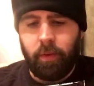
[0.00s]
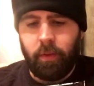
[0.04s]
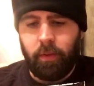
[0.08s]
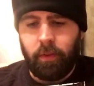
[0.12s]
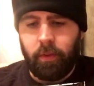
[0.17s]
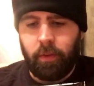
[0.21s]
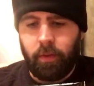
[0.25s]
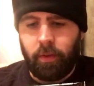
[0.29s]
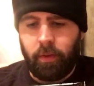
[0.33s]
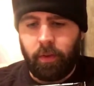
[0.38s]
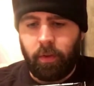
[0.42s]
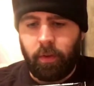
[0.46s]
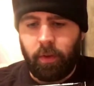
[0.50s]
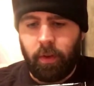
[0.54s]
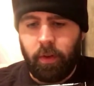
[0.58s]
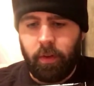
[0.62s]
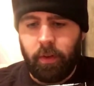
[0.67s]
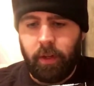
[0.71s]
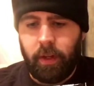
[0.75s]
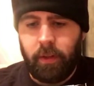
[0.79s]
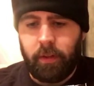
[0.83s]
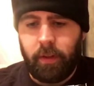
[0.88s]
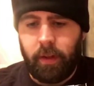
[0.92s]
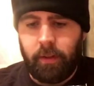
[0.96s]
was The Crow.
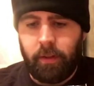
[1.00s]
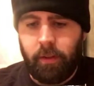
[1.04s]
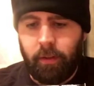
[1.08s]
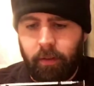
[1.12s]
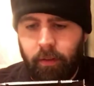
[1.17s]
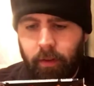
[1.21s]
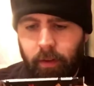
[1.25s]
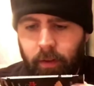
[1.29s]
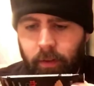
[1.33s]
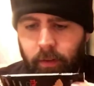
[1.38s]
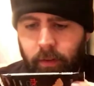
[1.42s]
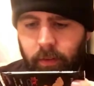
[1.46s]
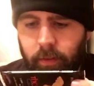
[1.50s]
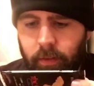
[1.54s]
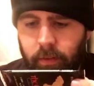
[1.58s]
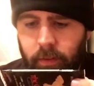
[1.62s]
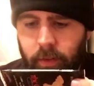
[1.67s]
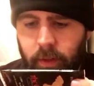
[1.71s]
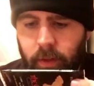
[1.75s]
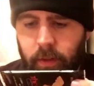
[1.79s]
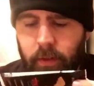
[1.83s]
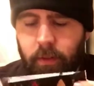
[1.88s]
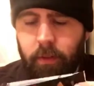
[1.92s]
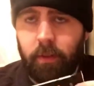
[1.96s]
Yeah, 96.
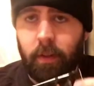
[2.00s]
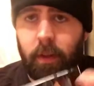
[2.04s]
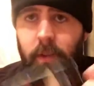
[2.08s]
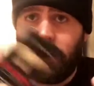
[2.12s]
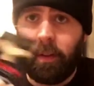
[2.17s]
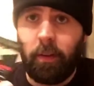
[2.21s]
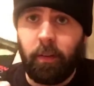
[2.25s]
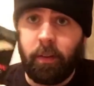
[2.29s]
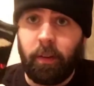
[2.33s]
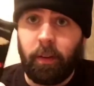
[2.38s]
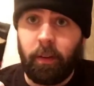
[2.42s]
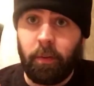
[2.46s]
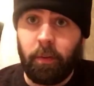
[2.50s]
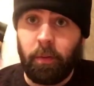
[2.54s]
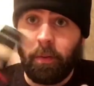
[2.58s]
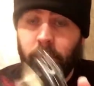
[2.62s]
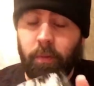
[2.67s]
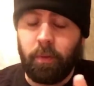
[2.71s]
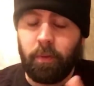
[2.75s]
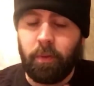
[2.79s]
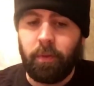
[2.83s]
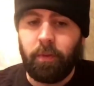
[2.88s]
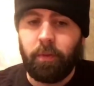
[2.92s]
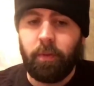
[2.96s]
Yeah, 96 was
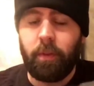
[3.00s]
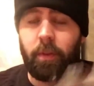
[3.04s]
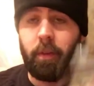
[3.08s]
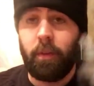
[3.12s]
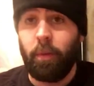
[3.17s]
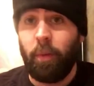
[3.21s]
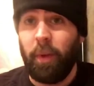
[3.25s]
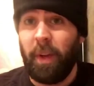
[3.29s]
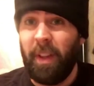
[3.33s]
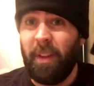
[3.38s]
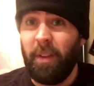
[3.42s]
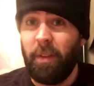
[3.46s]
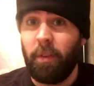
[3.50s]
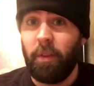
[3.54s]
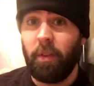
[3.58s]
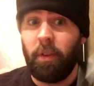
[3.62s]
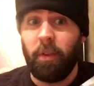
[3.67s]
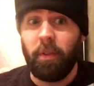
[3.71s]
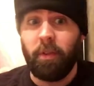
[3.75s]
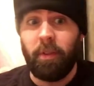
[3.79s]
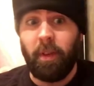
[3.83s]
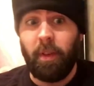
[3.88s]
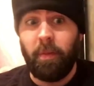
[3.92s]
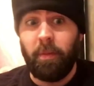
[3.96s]
when 20 years
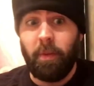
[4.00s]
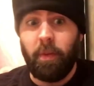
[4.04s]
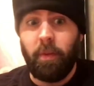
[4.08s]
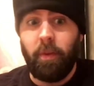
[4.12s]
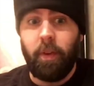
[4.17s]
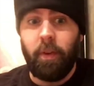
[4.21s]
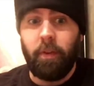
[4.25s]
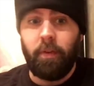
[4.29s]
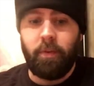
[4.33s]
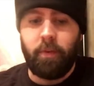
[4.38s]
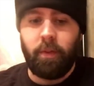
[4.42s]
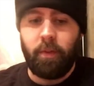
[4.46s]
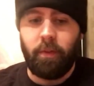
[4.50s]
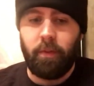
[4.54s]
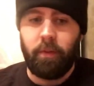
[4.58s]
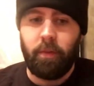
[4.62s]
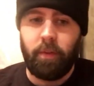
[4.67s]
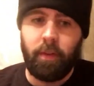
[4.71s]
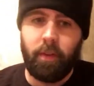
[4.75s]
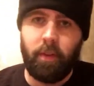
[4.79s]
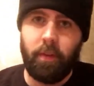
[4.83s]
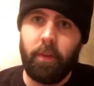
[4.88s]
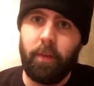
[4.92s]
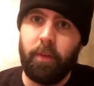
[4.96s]
old, that movie.
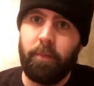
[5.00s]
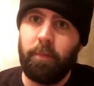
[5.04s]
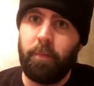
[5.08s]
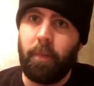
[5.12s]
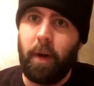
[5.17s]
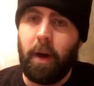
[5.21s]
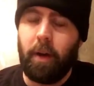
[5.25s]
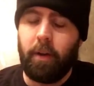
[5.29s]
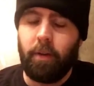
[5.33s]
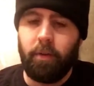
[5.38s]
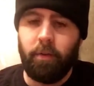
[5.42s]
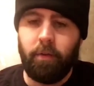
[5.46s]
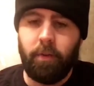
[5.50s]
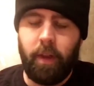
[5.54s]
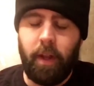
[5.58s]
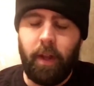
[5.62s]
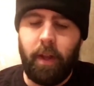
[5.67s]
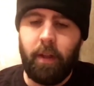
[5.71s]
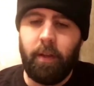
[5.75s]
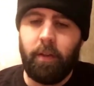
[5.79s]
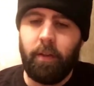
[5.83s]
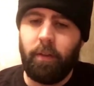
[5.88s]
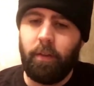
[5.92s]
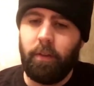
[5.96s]
A modern
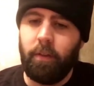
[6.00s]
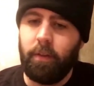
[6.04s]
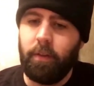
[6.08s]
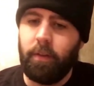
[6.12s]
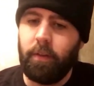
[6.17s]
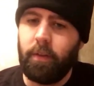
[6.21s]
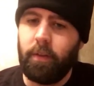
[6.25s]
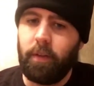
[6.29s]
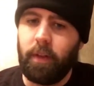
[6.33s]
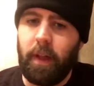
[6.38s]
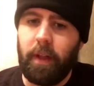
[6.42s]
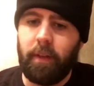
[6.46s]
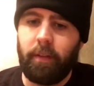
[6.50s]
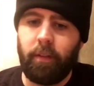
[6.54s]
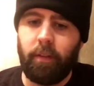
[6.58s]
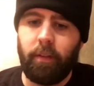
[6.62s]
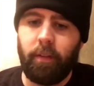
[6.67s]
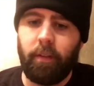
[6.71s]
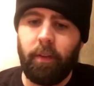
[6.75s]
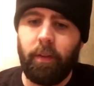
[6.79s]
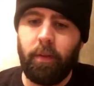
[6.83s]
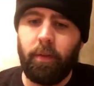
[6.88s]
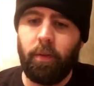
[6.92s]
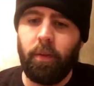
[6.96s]
day
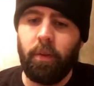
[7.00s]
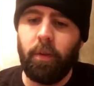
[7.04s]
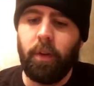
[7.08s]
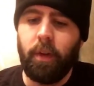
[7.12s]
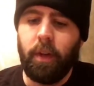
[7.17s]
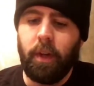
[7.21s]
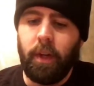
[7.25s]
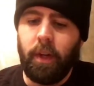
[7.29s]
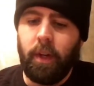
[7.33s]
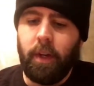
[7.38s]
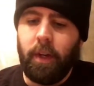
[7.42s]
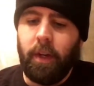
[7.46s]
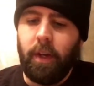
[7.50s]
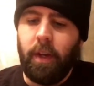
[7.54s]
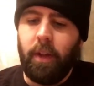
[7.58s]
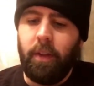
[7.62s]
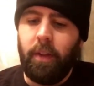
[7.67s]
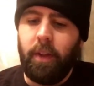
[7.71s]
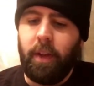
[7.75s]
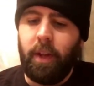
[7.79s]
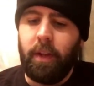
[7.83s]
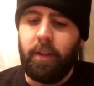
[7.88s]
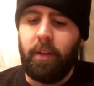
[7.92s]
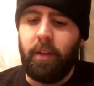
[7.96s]
classic sequel.
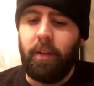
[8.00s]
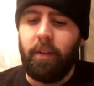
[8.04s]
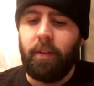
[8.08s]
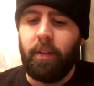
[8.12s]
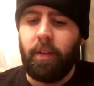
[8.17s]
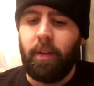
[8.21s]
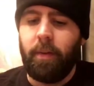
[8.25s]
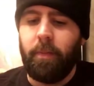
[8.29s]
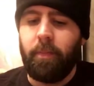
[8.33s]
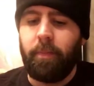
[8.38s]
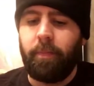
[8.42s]
And then you get these